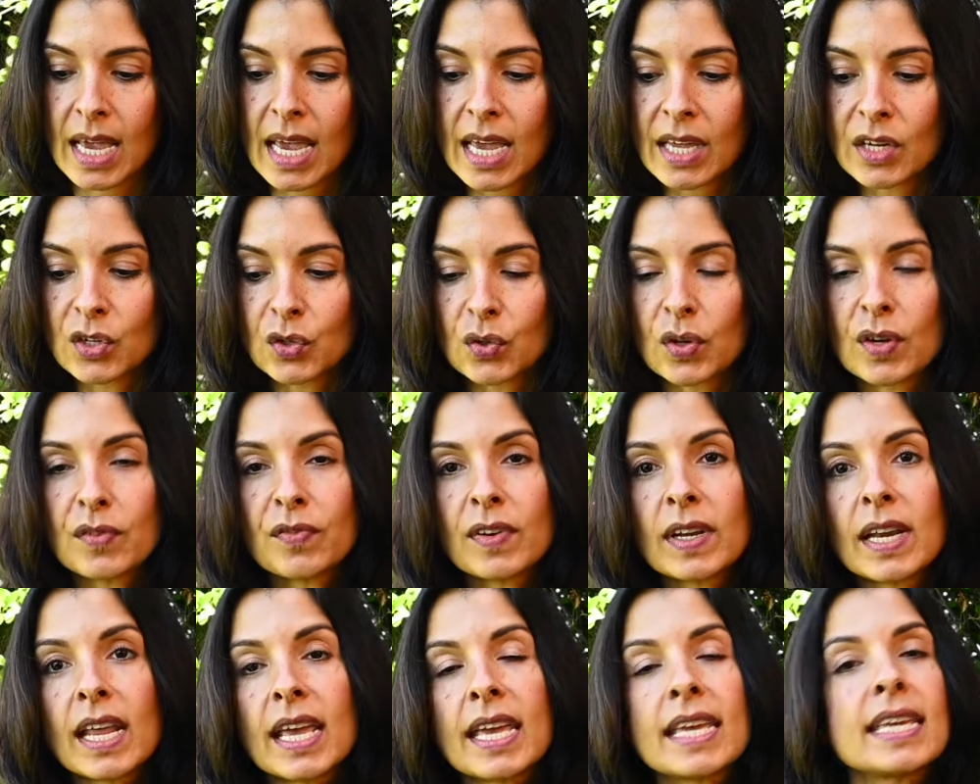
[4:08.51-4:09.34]

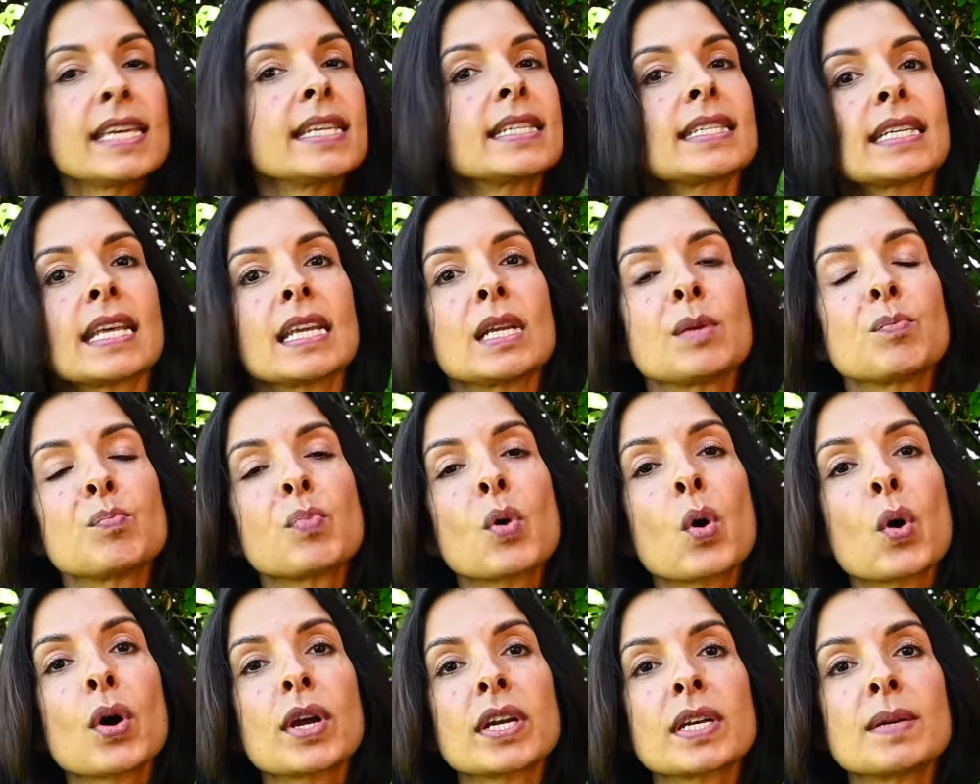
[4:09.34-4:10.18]
Triphala is an
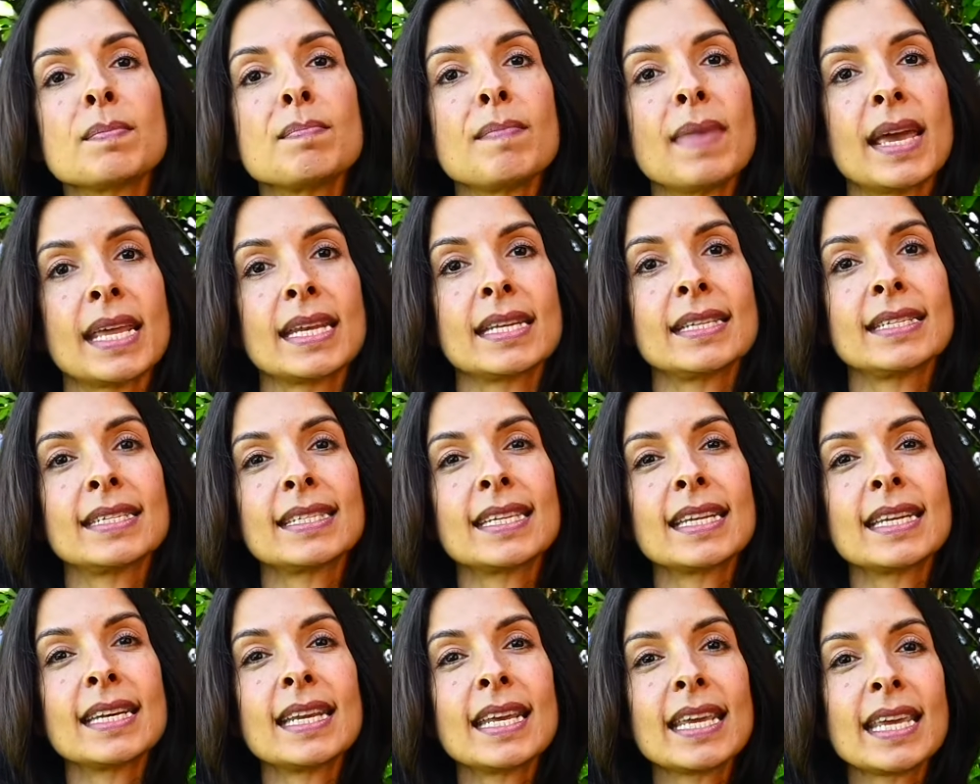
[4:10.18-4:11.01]
important
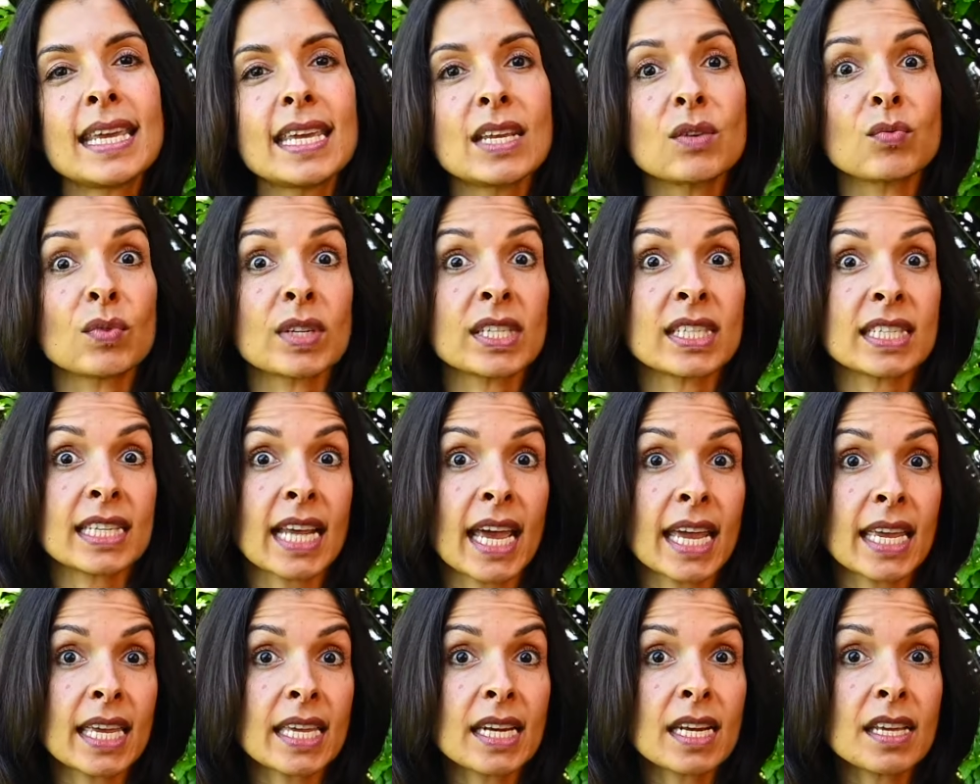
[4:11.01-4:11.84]
medicine in
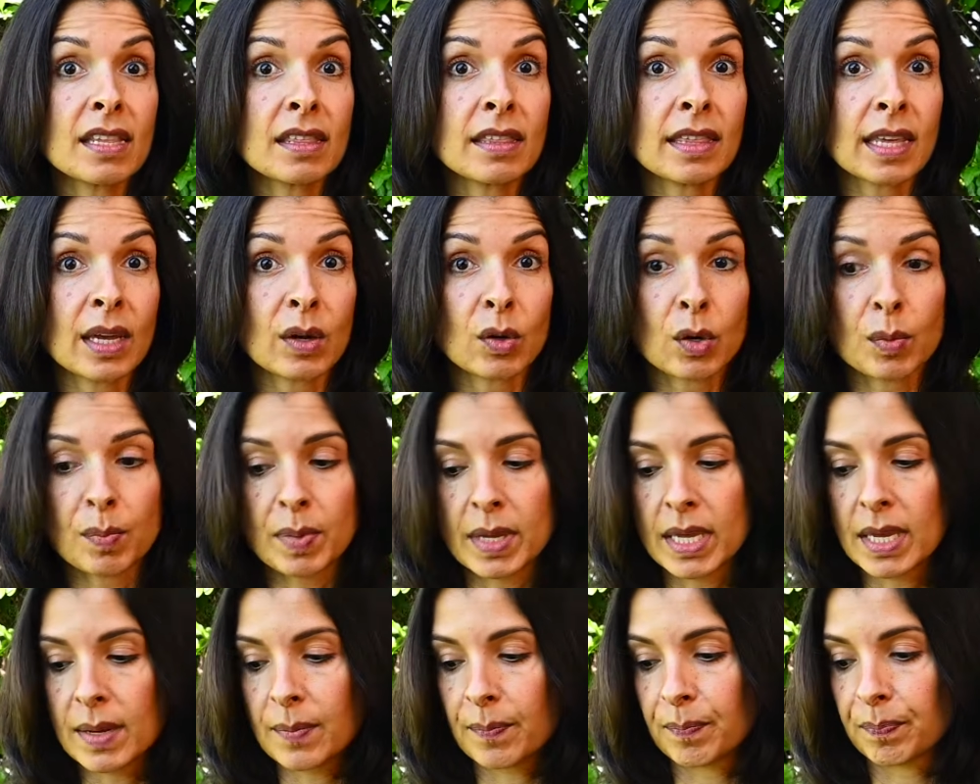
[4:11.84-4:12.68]
Rasayana
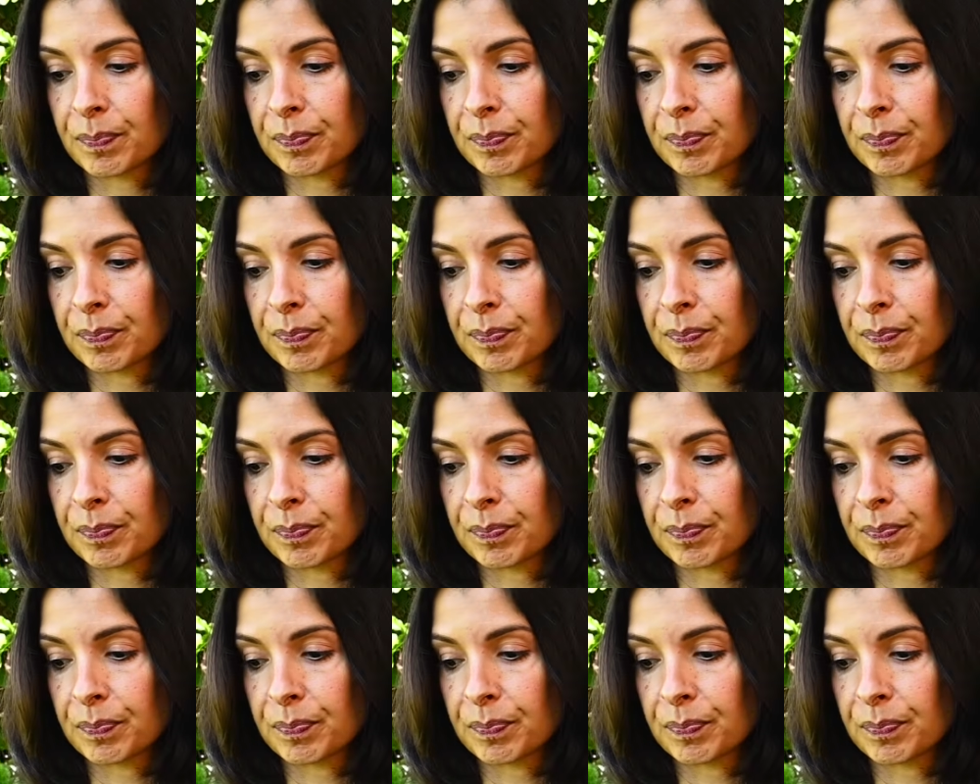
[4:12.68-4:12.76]
therapy